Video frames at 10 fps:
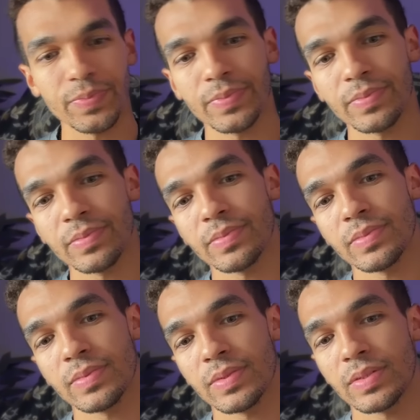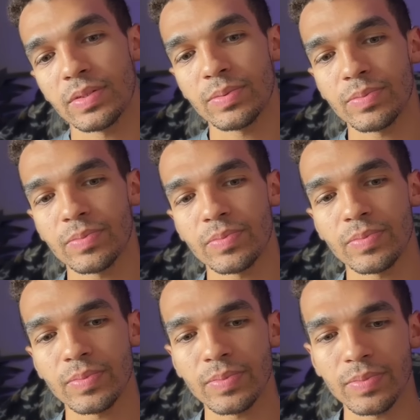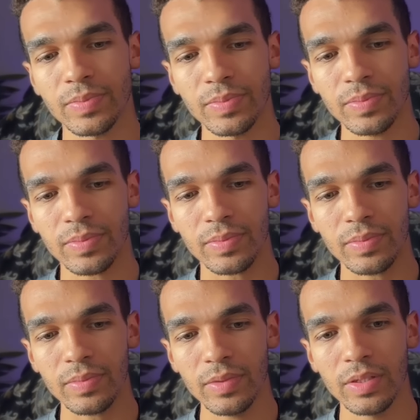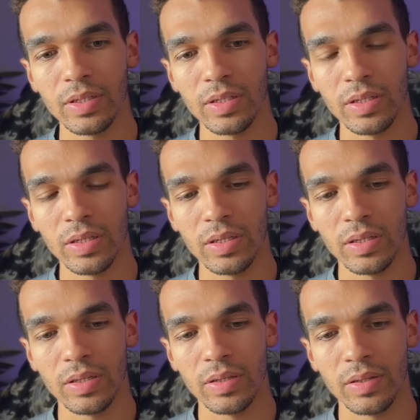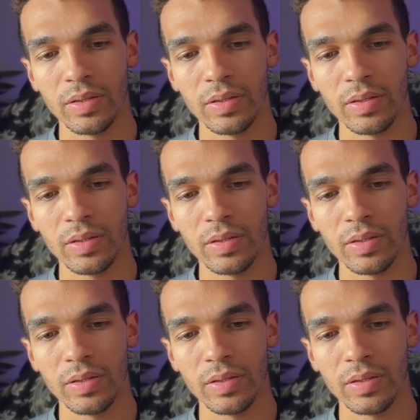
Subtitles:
Nothing is said.